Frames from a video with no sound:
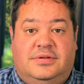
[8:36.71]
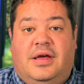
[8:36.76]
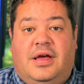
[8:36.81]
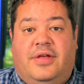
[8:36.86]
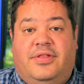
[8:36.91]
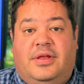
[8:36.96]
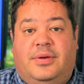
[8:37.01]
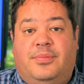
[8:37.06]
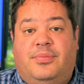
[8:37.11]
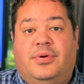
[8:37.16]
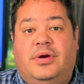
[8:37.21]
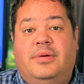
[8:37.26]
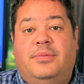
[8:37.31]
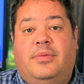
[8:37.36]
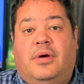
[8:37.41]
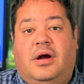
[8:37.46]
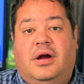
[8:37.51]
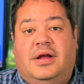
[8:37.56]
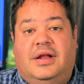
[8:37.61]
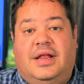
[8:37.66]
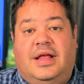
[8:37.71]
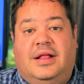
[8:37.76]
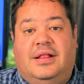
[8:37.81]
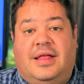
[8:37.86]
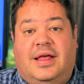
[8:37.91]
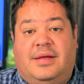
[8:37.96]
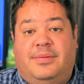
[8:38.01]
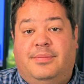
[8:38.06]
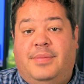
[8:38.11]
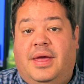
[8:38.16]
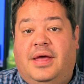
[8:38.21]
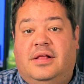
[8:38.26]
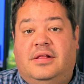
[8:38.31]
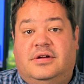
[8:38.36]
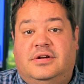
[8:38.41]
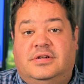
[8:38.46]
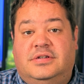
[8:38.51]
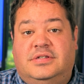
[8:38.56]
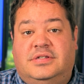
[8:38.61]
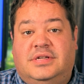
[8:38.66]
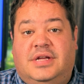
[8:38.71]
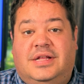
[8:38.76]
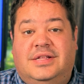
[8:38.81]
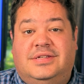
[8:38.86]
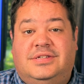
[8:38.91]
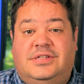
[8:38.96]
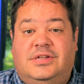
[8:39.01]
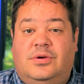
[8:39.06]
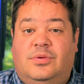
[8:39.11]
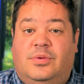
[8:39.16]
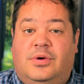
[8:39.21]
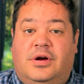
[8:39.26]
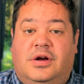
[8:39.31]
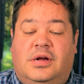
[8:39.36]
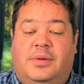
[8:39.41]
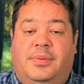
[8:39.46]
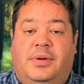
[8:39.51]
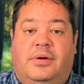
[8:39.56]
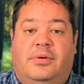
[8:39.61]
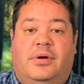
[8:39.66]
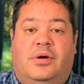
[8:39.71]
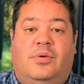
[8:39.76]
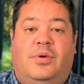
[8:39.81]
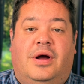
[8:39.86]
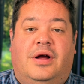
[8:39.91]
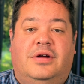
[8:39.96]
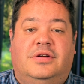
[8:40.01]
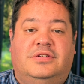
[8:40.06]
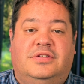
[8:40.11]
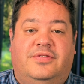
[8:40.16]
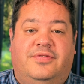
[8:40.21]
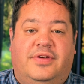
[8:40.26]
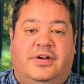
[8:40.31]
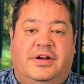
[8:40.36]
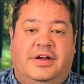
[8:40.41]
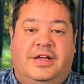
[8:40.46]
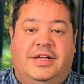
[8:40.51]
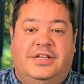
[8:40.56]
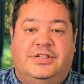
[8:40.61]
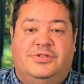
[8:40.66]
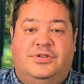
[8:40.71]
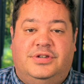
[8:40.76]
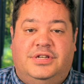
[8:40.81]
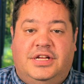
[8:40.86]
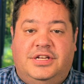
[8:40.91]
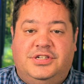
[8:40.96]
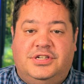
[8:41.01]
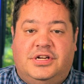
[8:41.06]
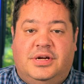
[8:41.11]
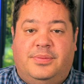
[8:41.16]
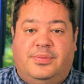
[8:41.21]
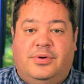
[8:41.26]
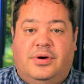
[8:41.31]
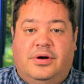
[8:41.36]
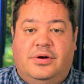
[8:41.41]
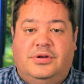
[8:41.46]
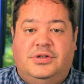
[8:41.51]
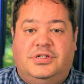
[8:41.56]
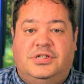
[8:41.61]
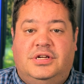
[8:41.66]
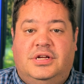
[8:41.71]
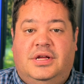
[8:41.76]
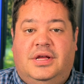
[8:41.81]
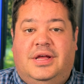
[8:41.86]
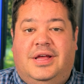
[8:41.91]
And then print marketing, like mailers, can still work, but it requires a very strategic approach